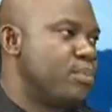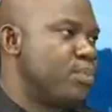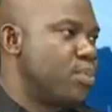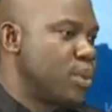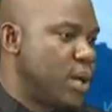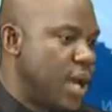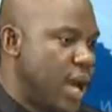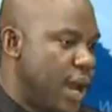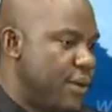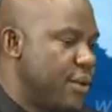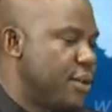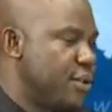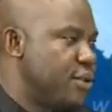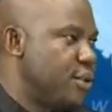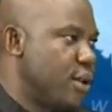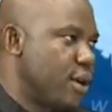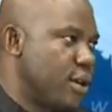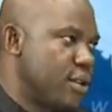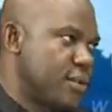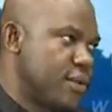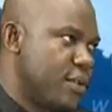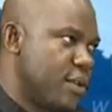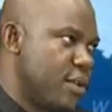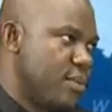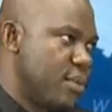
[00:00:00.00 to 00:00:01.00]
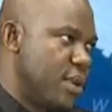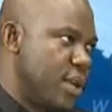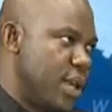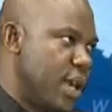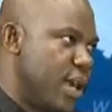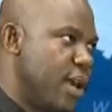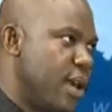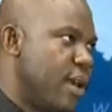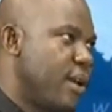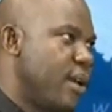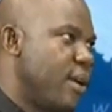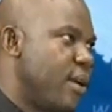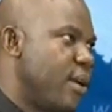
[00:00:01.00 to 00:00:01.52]
carry drugs from
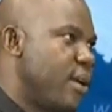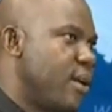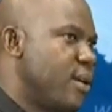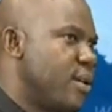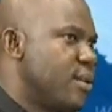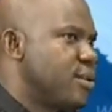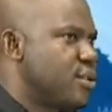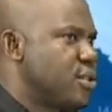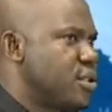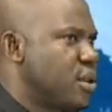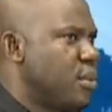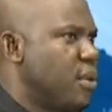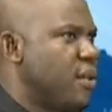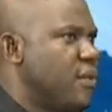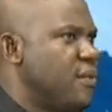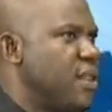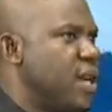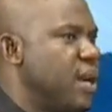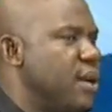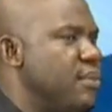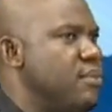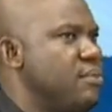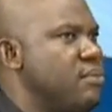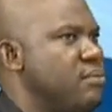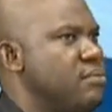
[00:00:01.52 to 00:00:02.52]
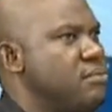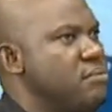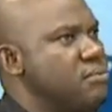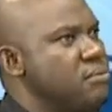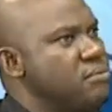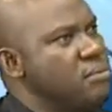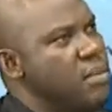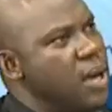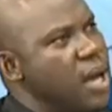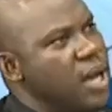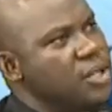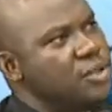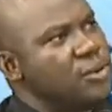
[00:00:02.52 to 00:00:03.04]
here. Some of them
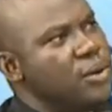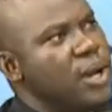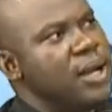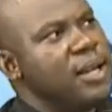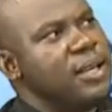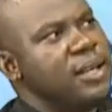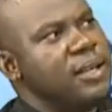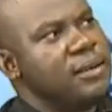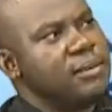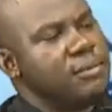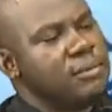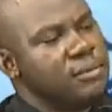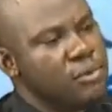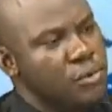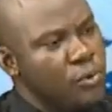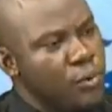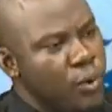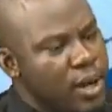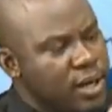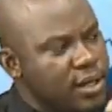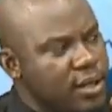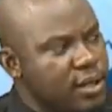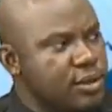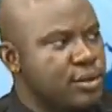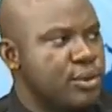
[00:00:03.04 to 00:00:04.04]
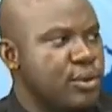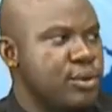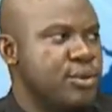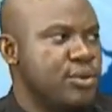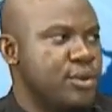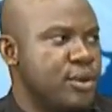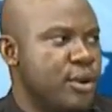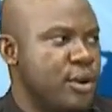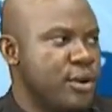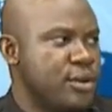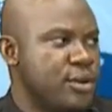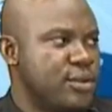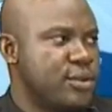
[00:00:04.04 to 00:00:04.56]
actually went into
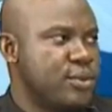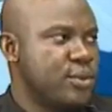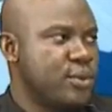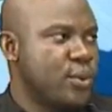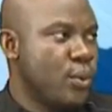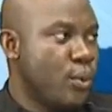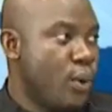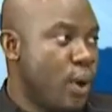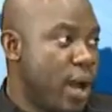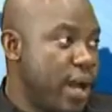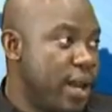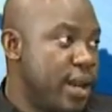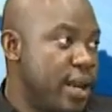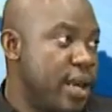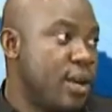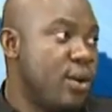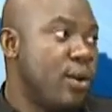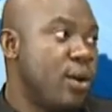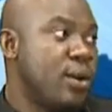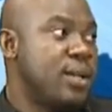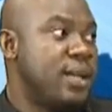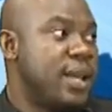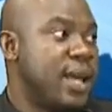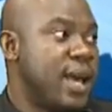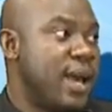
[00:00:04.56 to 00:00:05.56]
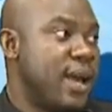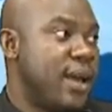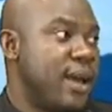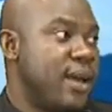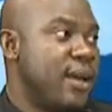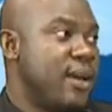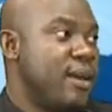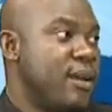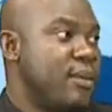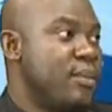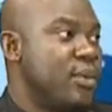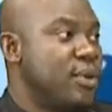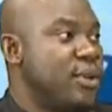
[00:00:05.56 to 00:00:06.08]
drugs while they got there.
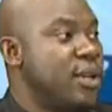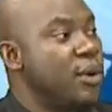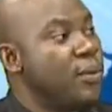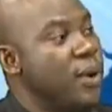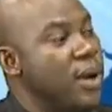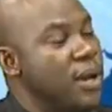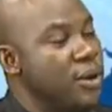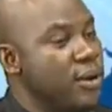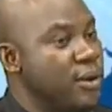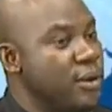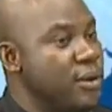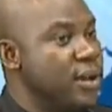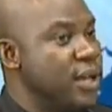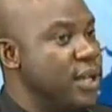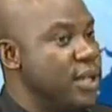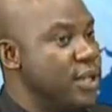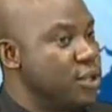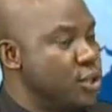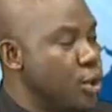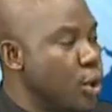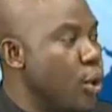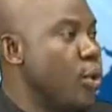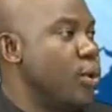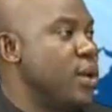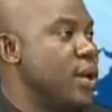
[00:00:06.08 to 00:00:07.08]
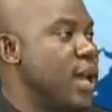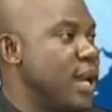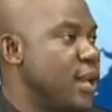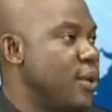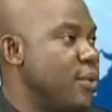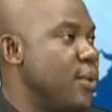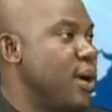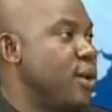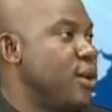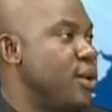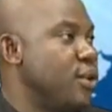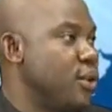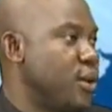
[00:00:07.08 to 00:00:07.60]
They were not really told that they
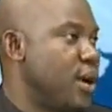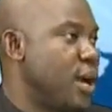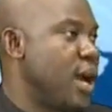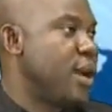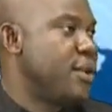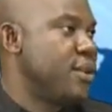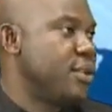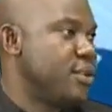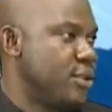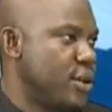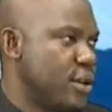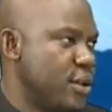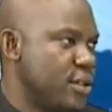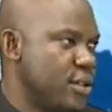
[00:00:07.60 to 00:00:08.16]
were going to carry drugs.